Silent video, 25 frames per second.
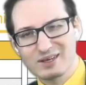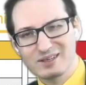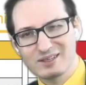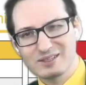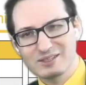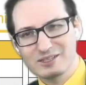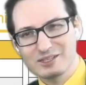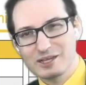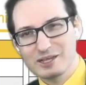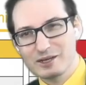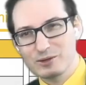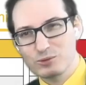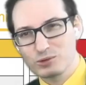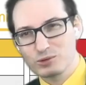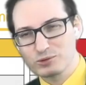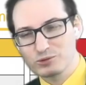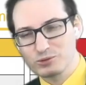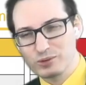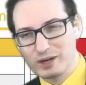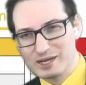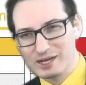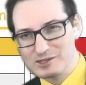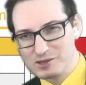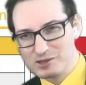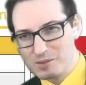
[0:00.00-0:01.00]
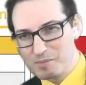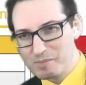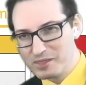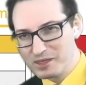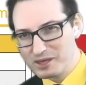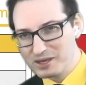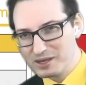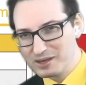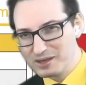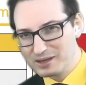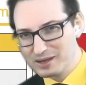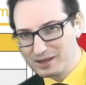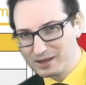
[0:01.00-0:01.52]
Did I want to add
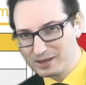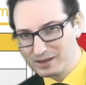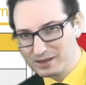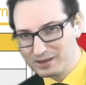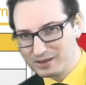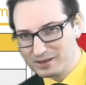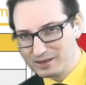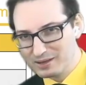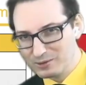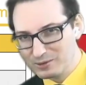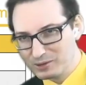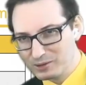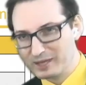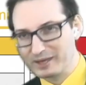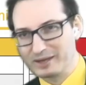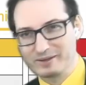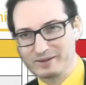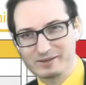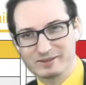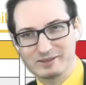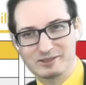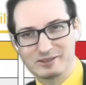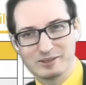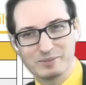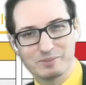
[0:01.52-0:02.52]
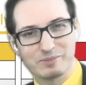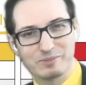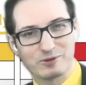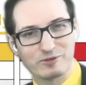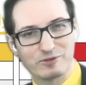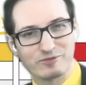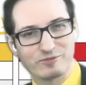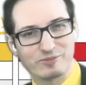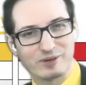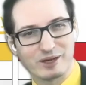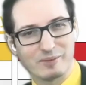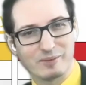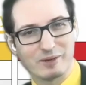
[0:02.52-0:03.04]
something? Okay, slipped off
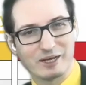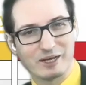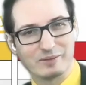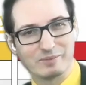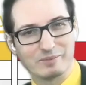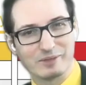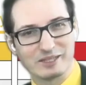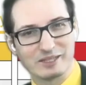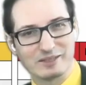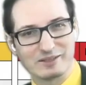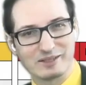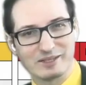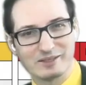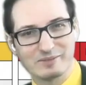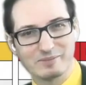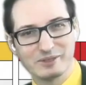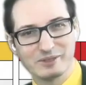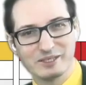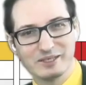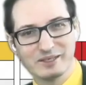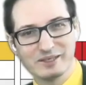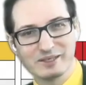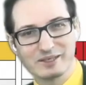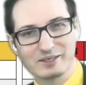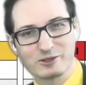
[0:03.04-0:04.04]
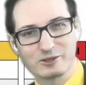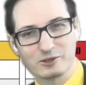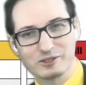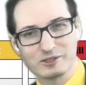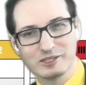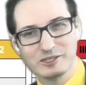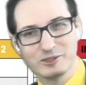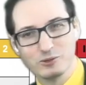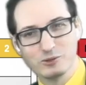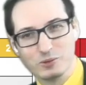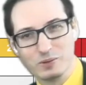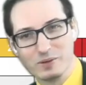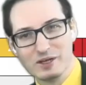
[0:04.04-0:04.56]
my mind, but let me continue.